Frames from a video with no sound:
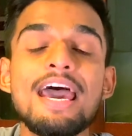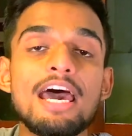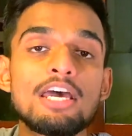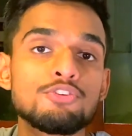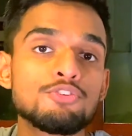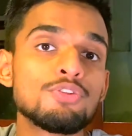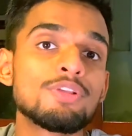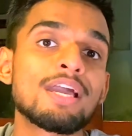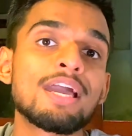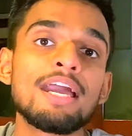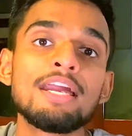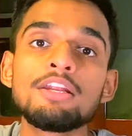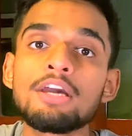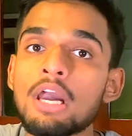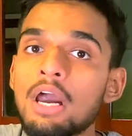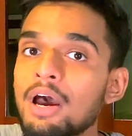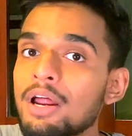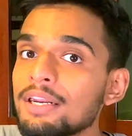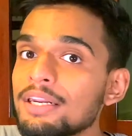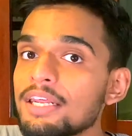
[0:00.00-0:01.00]
as to the kind of
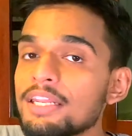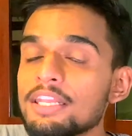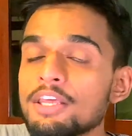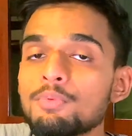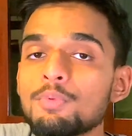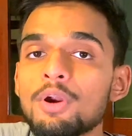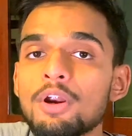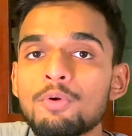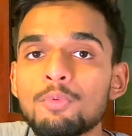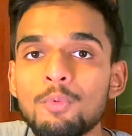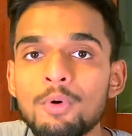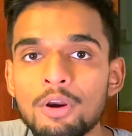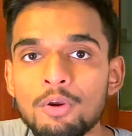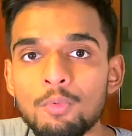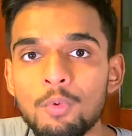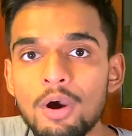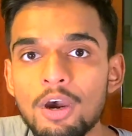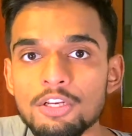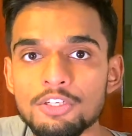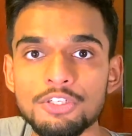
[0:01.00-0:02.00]
content they want to
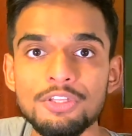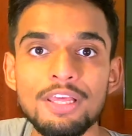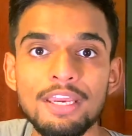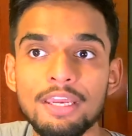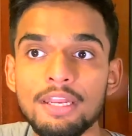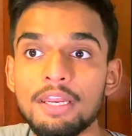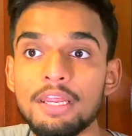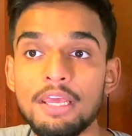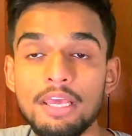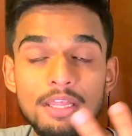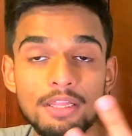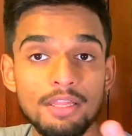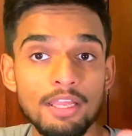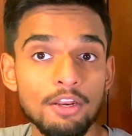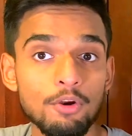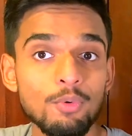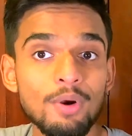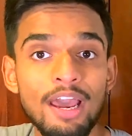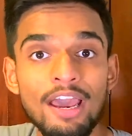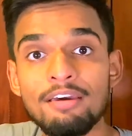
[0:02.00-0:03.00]
watch. They
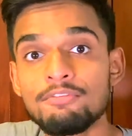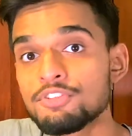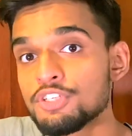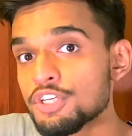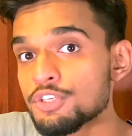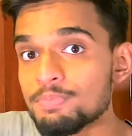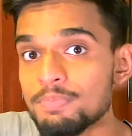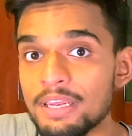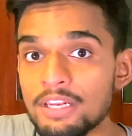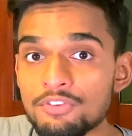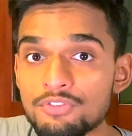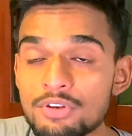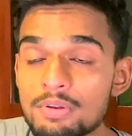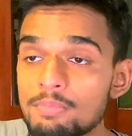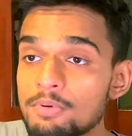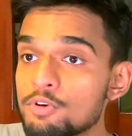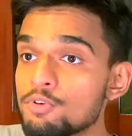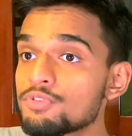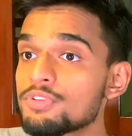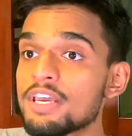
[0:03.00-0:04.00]
don't have just mainstream
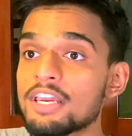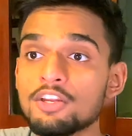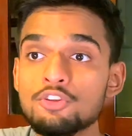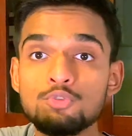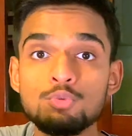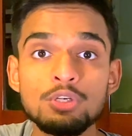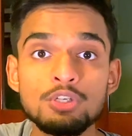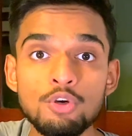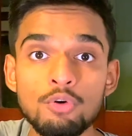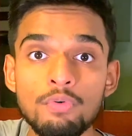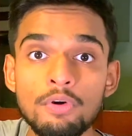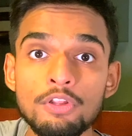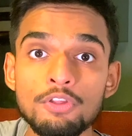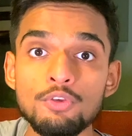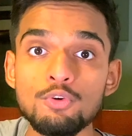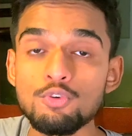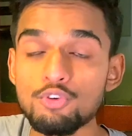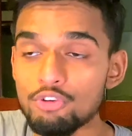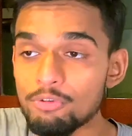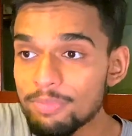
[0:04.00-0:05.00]
news. They can switch over to
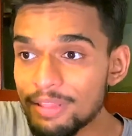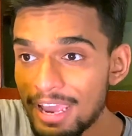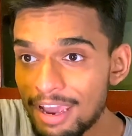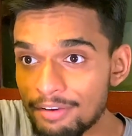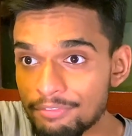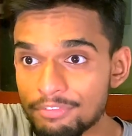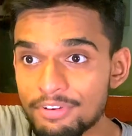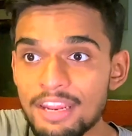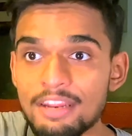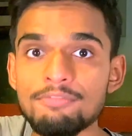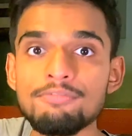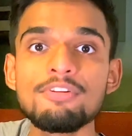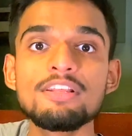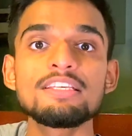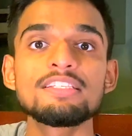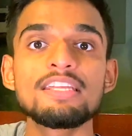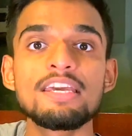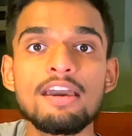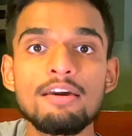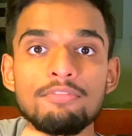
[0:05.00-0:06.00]
YouTube. They have
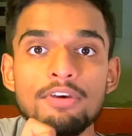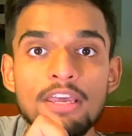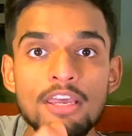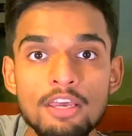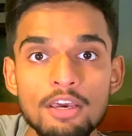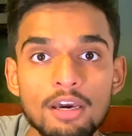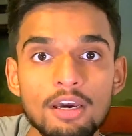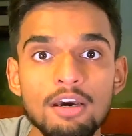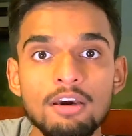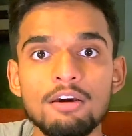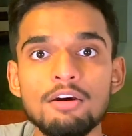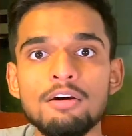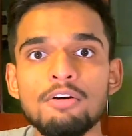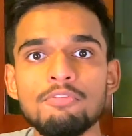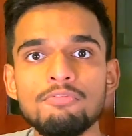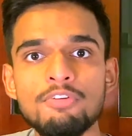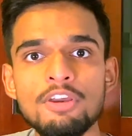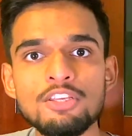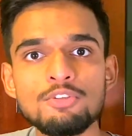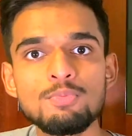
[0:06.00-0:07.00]
Netflix. They have
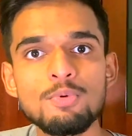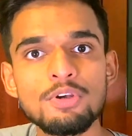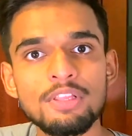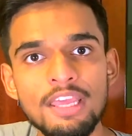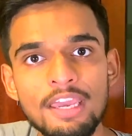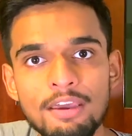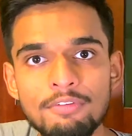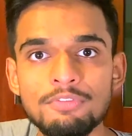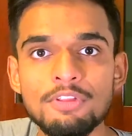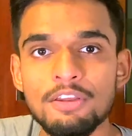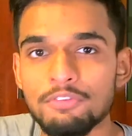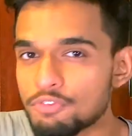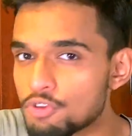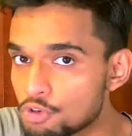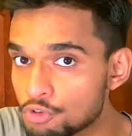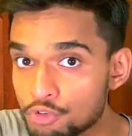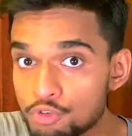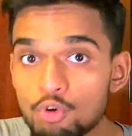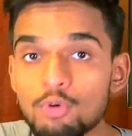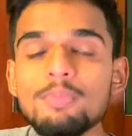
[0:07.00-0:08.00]
Facebook.
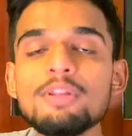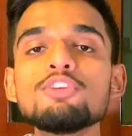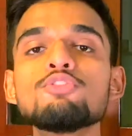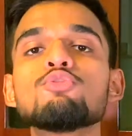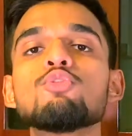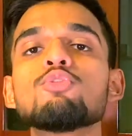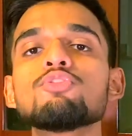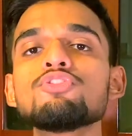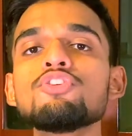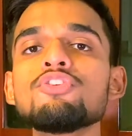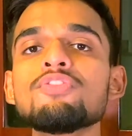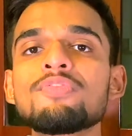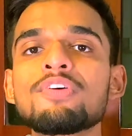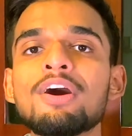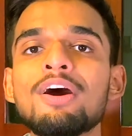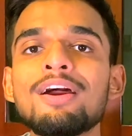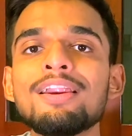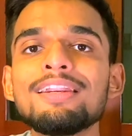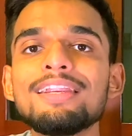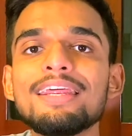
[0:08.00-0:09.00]
There's so many sources of
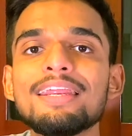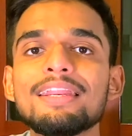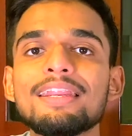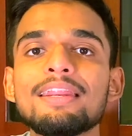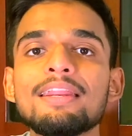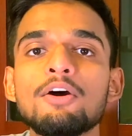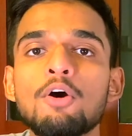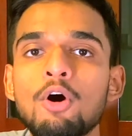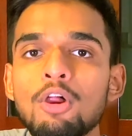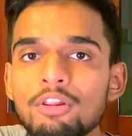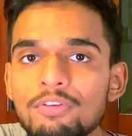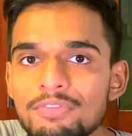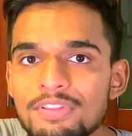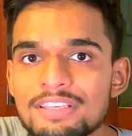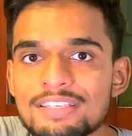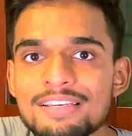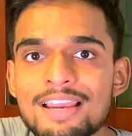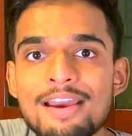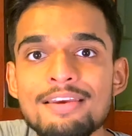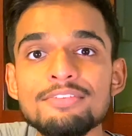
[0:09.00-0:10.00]
content, and all of
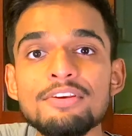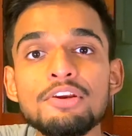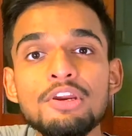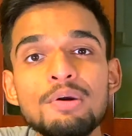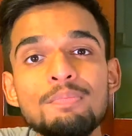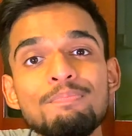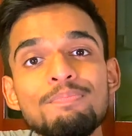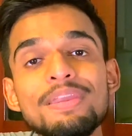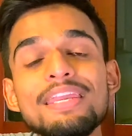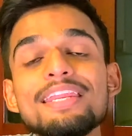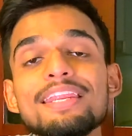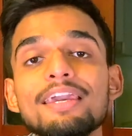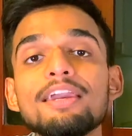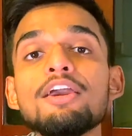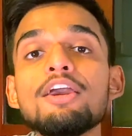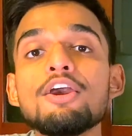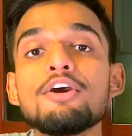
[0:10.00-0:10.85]
these guys are competing